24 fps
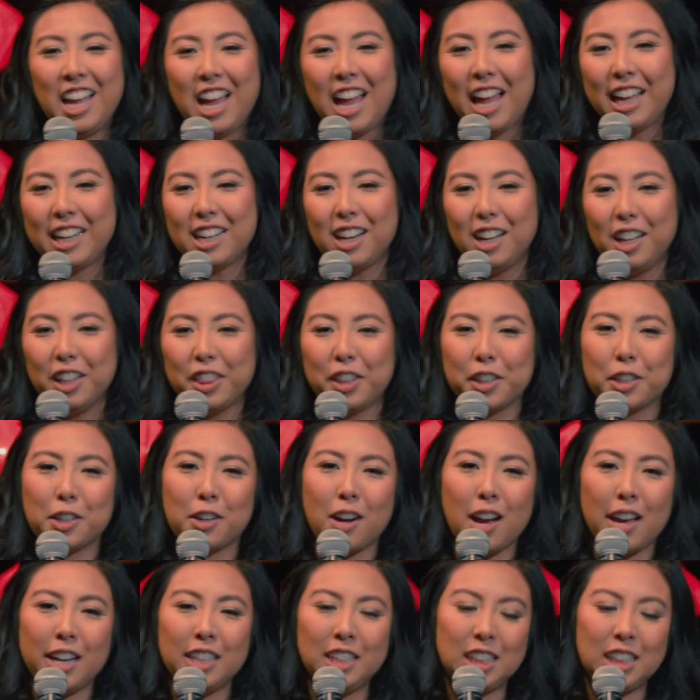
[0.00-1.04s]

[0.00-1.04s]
I call it the karate